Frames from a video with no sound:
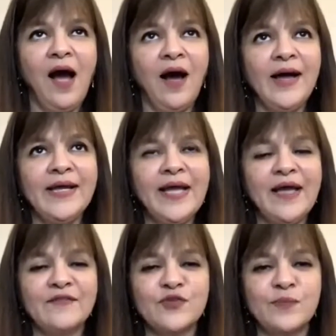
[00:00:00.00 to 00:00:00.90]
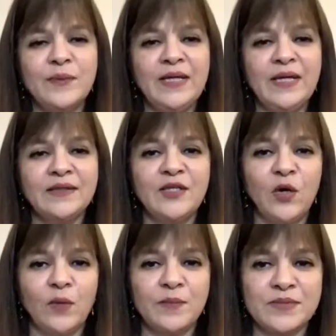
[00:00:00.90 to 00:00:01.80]
I have to be the
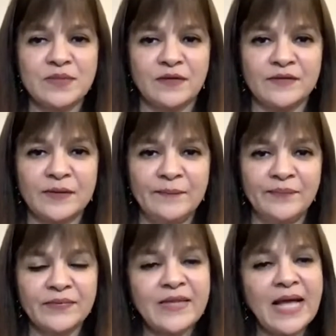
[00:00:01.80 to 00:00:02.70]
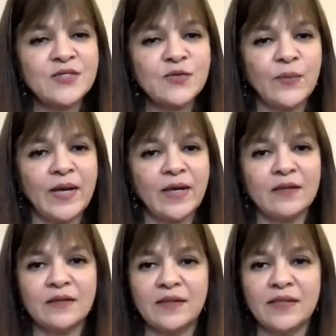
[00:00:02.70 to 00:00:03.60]
observer. That's where
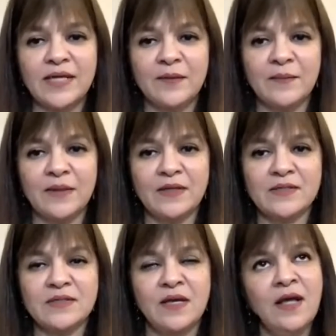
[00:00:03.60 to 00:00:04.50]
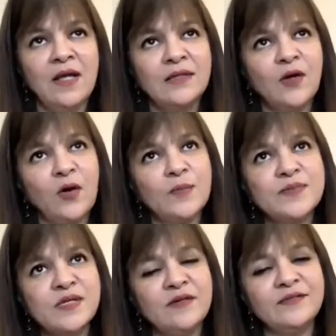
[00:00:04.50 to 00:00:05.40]
the game is. The
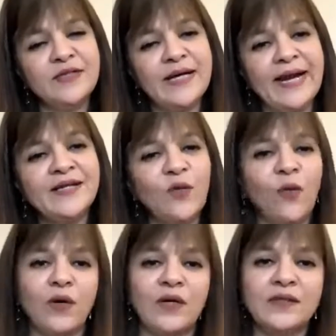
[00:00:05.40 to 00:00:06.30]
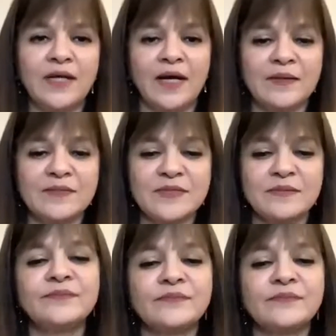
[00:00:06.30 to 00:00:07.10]
observer at all times.